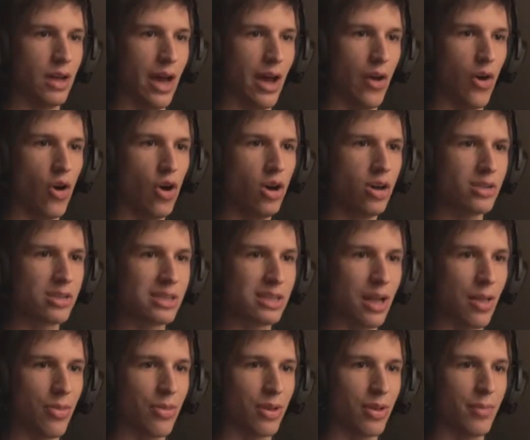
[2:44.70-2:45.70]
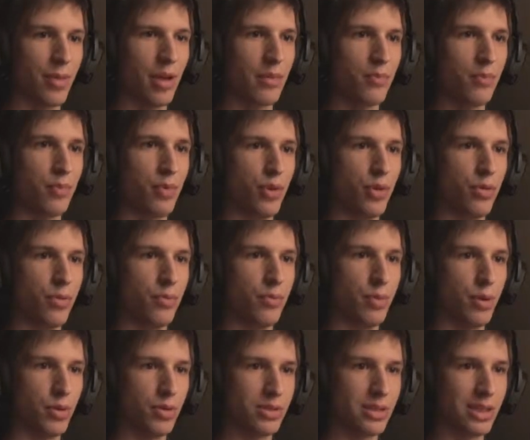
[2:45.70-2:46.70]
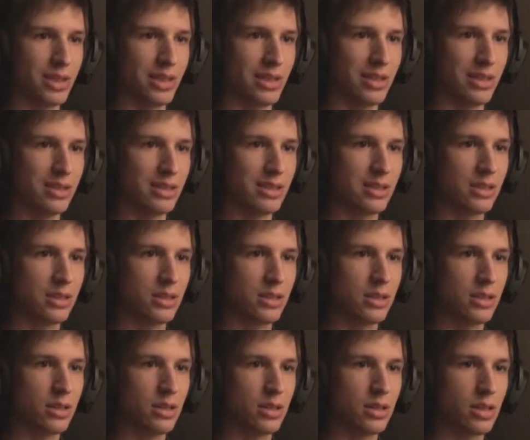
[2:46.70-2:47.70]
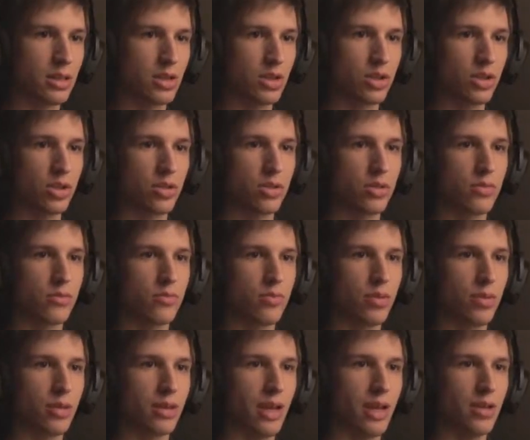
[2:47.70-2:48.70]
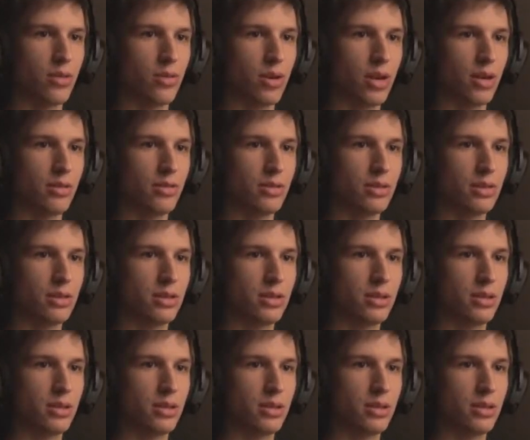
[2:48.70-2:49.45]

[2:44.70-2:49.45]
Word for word: I heard something about bones at least. Can pull that around.